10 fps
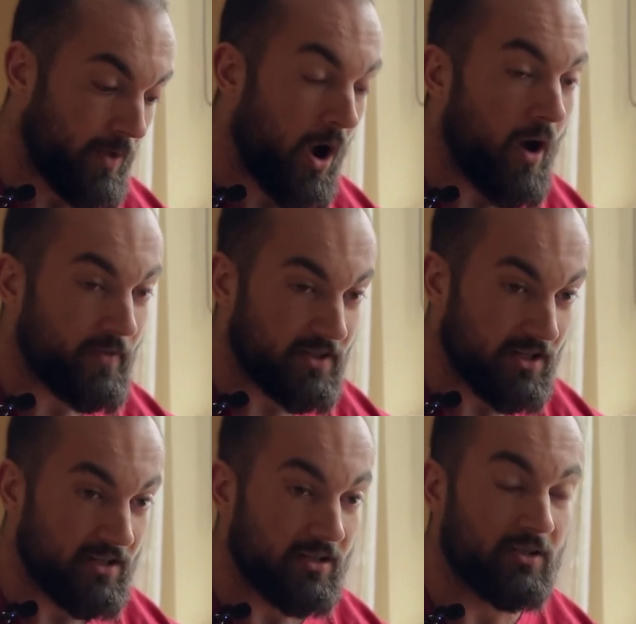Off
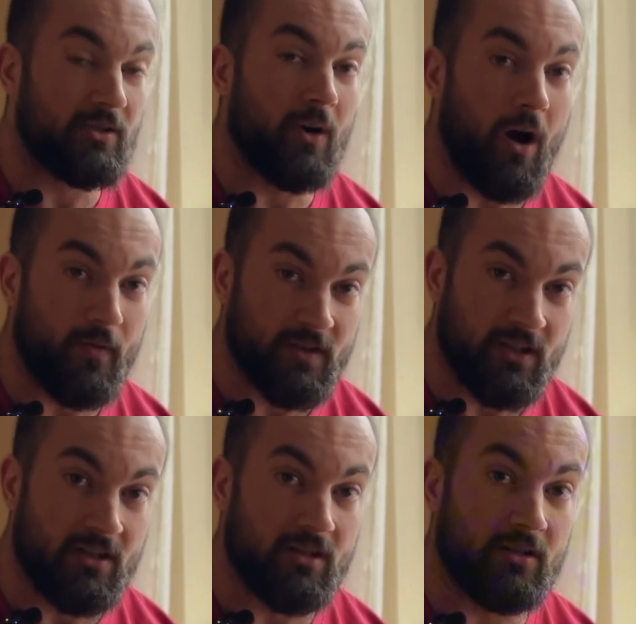season to off
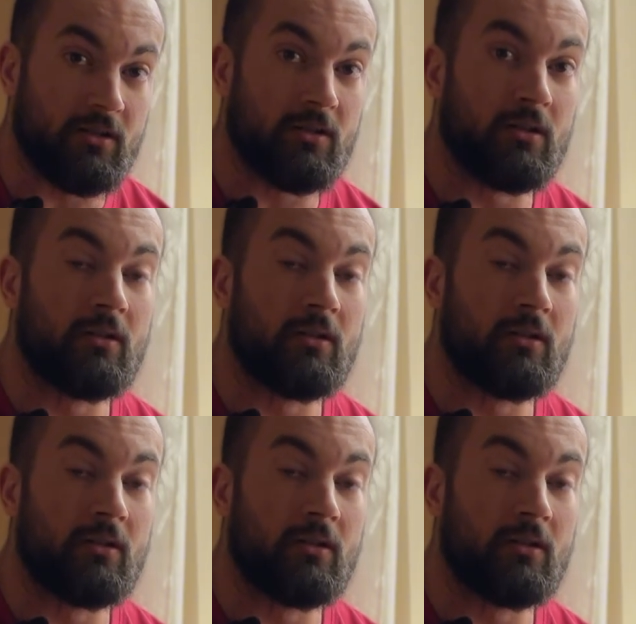season,